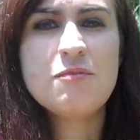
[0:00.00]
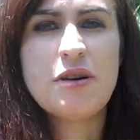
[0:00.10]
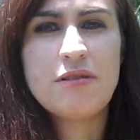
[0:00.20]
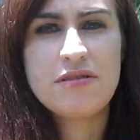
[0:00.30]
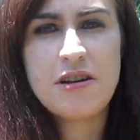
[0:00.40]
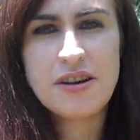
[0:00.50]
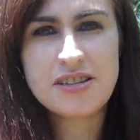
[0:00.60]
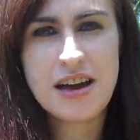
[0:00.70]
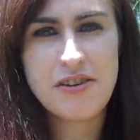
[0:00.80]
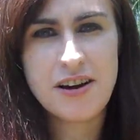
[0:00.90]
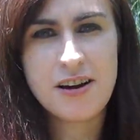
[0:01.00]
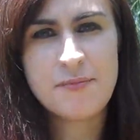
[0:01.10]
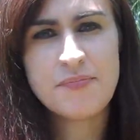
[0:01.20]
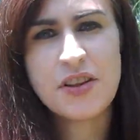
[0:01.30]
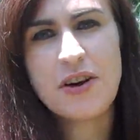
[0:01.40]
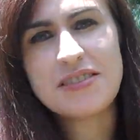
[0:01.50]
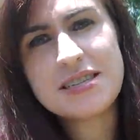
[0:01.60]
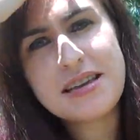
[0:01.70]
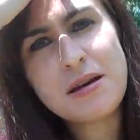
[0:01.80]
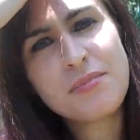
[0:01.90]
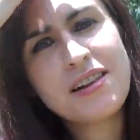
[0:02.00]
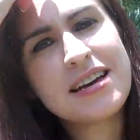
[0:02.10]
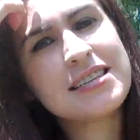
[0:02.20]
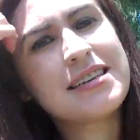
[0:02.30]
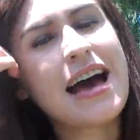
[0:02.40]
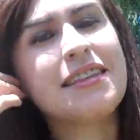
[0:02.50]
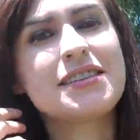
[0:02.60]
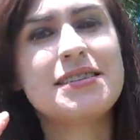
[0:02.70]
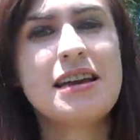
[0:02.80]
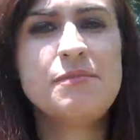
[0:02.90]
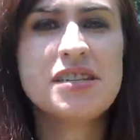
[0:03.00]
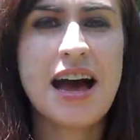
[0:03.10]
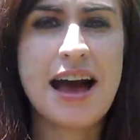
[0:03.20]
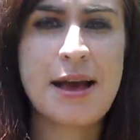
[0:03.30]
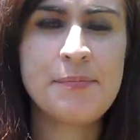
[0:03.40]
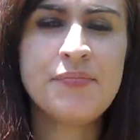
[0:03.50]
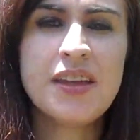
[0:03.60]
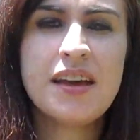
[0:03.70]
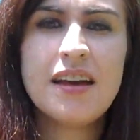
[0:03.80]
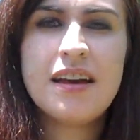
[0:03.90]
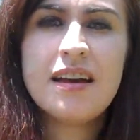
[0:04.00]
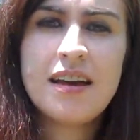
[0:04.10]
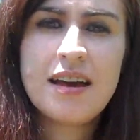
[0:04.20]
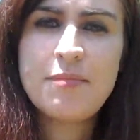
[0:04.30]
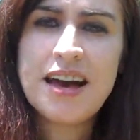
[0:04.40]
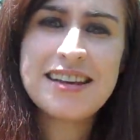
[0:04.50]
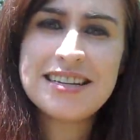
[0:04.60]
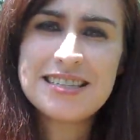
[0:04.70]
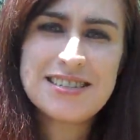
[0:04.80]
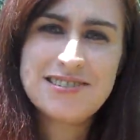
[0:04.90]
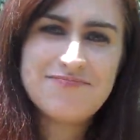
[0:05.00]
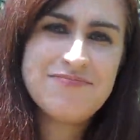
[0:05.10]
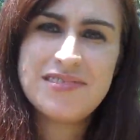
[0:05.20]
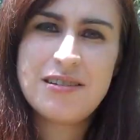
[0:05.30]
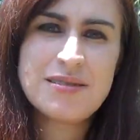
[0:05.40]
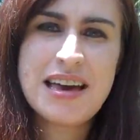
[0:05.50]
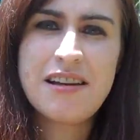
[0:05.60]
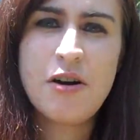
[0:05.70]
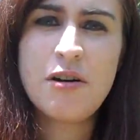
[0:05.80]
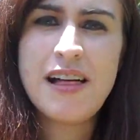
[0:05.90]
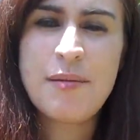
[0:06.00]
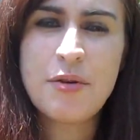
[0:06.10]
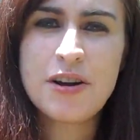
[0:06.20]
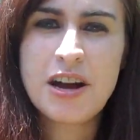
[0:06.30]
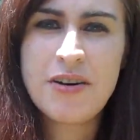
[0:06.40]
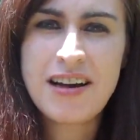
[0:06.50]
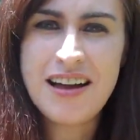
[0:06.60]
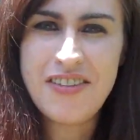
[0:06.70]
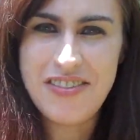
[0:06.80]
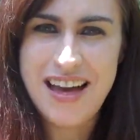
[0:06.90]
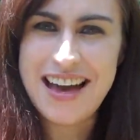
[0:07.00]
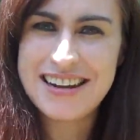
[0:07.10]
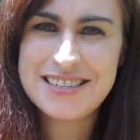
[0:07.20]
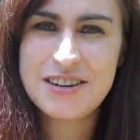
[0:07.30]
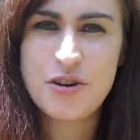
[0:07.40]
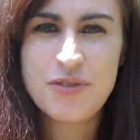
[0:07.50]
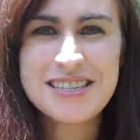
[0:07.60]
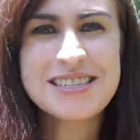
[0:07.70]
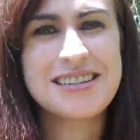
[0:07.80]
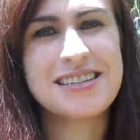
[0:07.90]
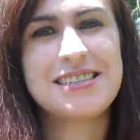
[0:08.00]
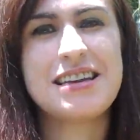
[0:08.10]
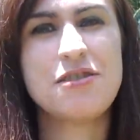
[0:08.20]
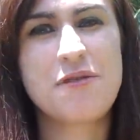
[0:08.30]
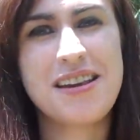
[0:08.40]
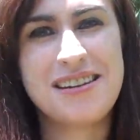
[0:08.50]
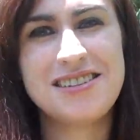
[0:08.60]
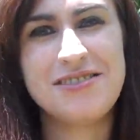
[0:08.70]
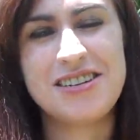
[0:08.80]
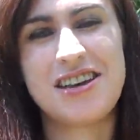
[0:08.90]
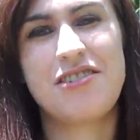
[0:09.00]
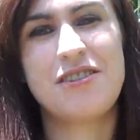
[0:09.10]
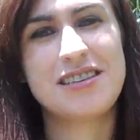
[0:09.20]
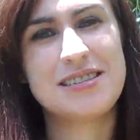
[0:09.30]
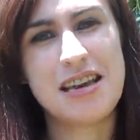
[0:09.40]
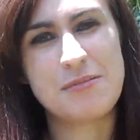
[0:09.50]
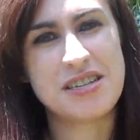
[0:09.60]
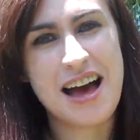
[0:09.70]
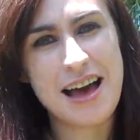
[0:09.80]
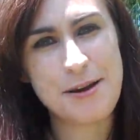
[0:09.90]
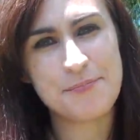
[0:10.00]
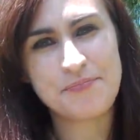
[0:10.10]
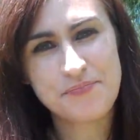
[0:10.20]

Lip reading: You both know each other, you're at the same place at the same time, but there's not a whole lot more going on than that. It's a coincidence that you ran into each other at the same time.